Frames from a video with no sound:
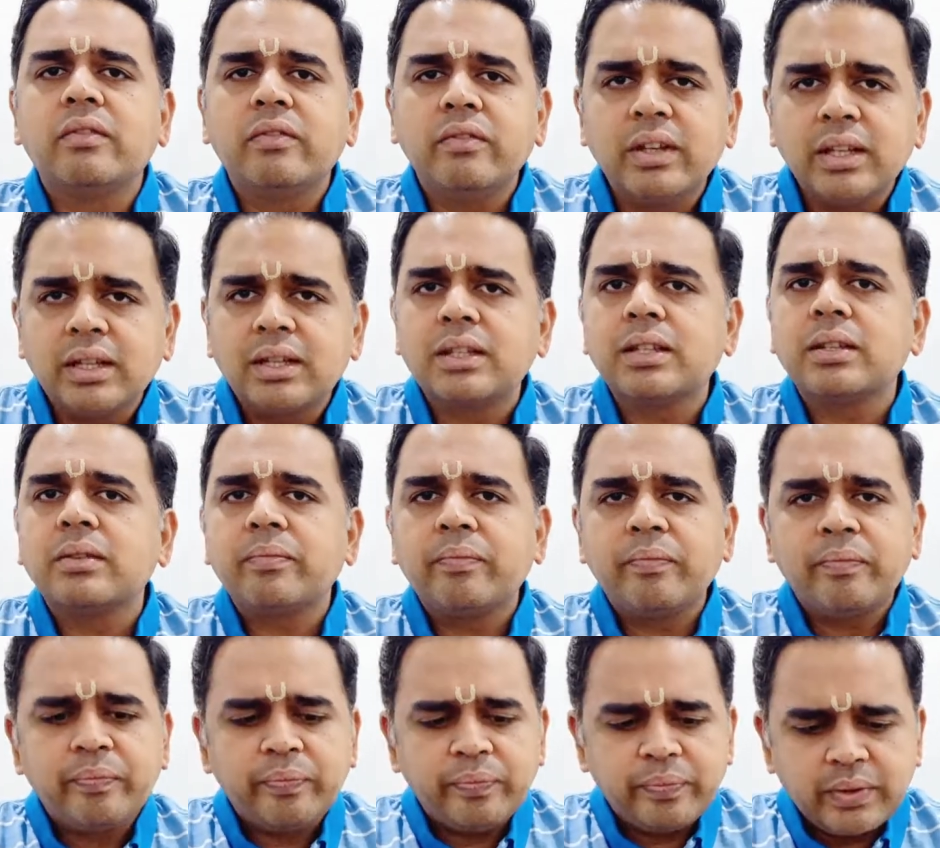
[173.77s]
with
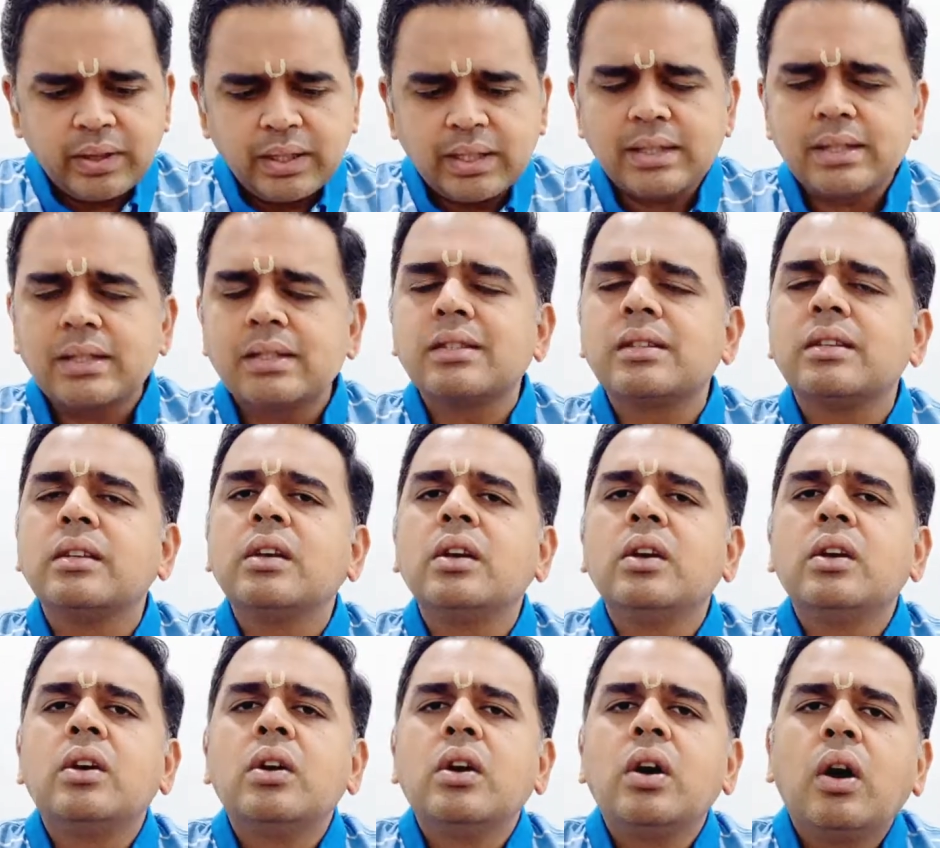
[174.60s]
this
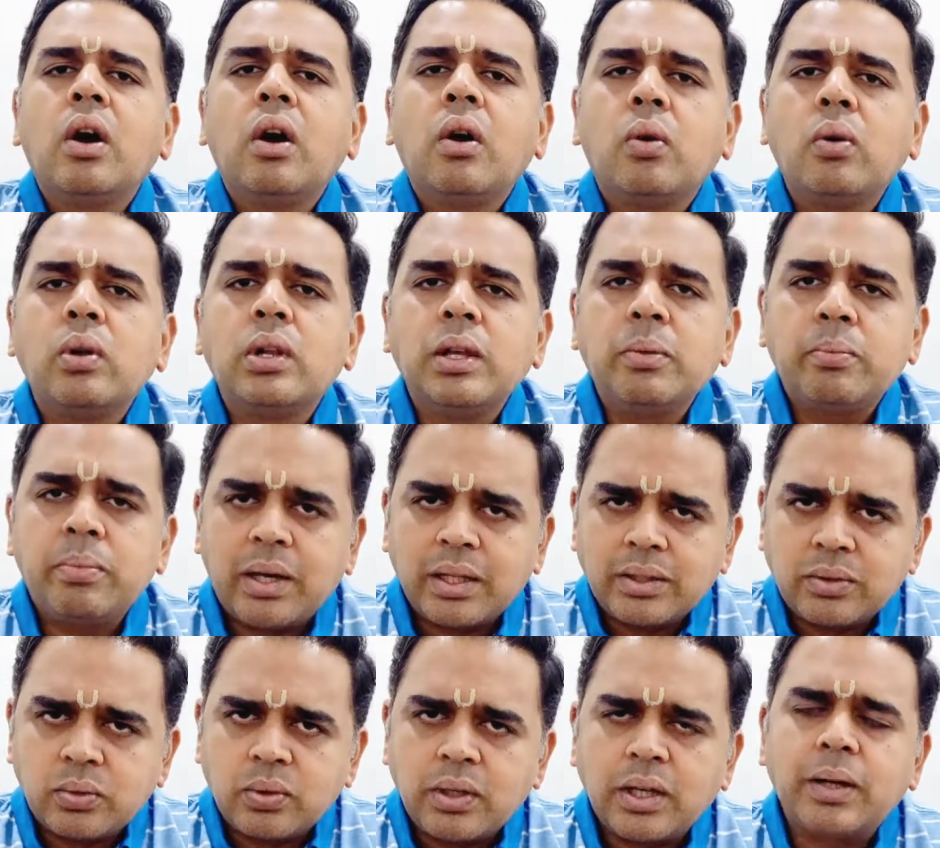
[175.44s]
holy
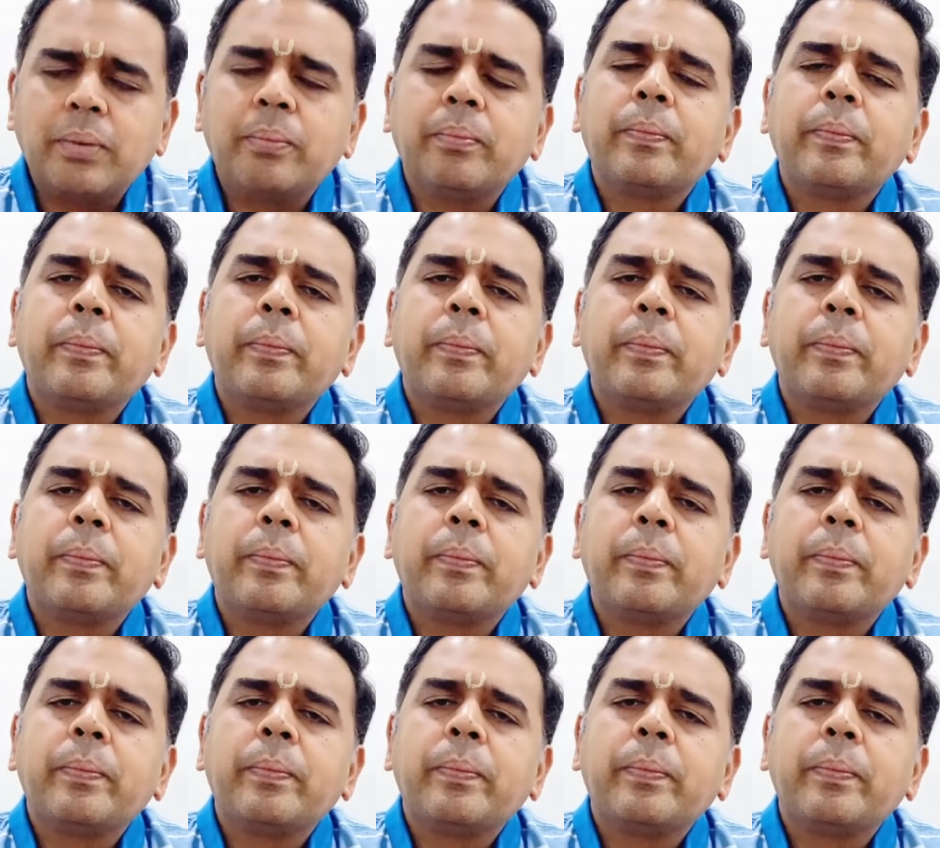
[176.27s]
paduka.